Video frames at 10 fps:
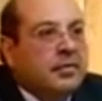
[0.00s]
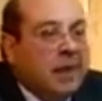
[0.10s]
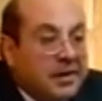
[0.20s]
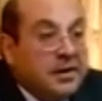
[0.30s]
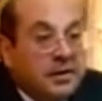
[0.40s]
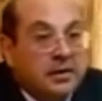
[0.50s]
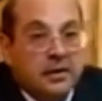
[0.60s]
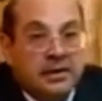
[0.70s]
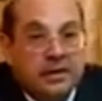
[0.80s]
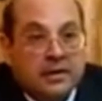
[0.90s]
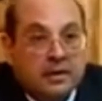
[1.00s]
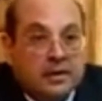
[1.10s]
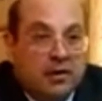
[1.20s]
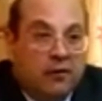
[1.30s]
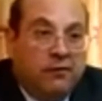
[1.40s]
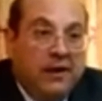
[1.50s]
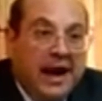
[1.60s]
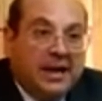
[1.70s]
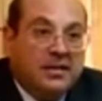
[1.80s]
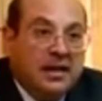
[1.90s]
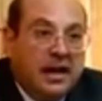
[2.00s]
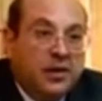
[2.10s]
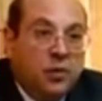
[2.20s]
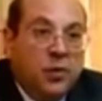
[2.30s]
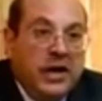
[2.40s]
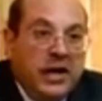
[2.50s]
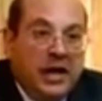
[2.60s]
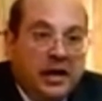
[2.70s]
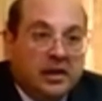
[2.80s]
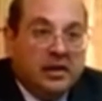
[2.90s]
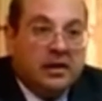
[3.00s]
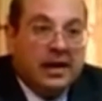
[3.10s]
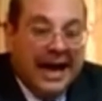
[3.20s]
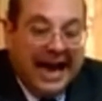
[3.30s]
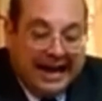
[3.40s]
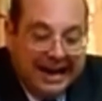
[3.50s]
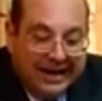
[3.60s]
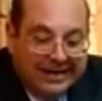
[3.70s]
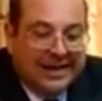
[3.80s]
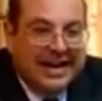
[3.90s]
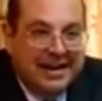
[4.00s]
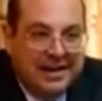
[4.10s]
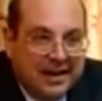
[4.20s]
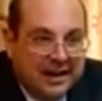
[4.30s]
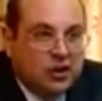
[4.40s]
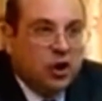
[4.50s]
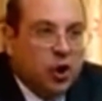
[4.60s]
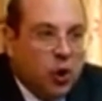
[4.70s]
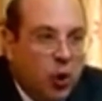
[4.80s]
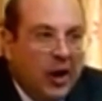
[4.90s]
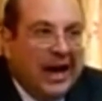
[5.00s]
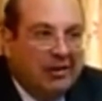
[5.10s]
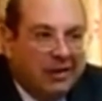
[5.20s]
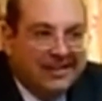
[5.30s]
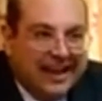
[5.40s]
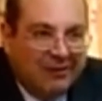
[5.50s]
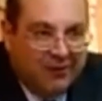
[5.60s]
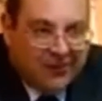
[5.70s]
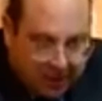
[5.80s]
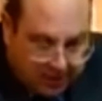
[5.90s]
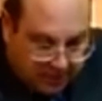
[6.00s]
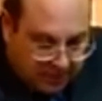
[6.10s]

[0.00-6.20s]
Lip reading: But the fact that we adult Indians rule ourselves